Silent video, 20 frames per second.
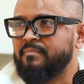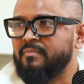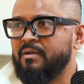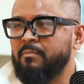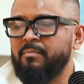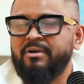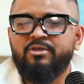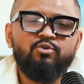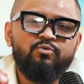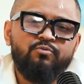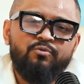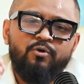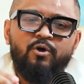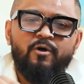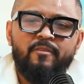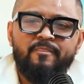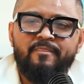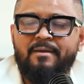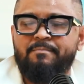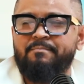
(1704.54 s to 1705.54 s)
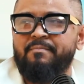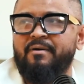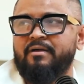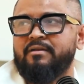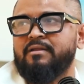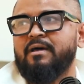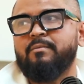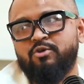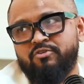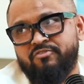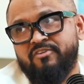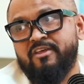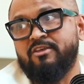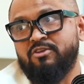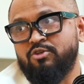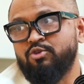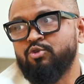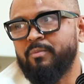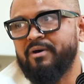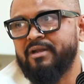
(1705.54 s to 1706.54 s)
But you forgot that part. I'm not saying
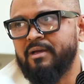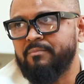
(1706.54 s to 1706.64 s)
you, but I'm